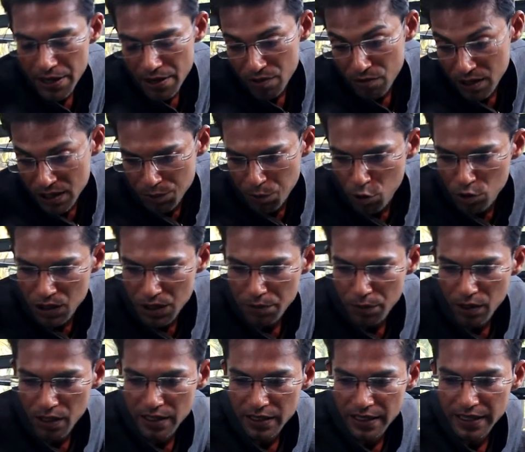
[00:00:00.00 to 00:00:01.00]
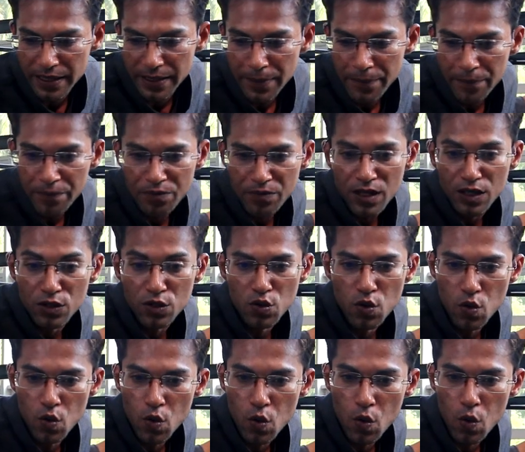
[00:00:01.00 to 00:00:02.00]
responsibility
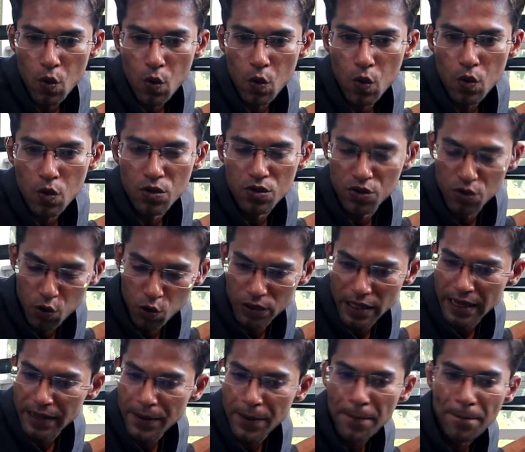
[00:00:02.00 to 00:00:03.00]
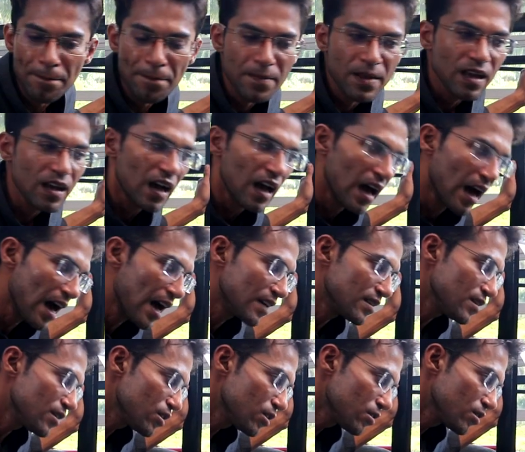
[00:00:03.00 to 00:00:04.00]
to do that.
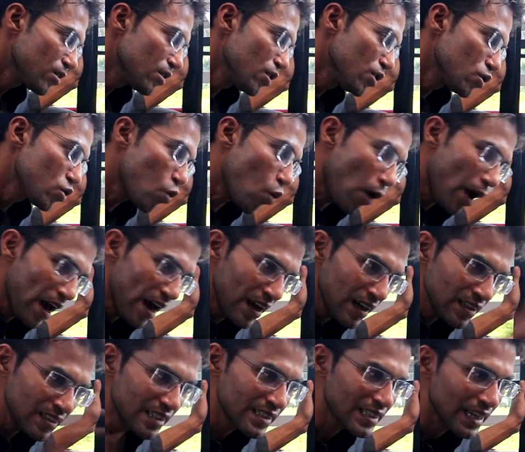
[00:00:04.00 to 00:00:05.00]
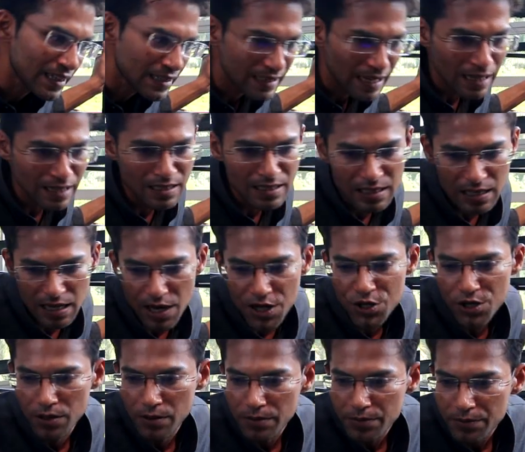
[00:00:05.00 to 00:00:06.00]
And to end this entire
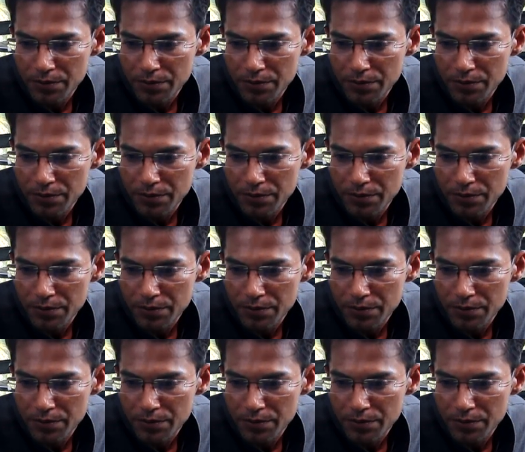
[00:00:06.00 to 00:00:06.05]
discussion,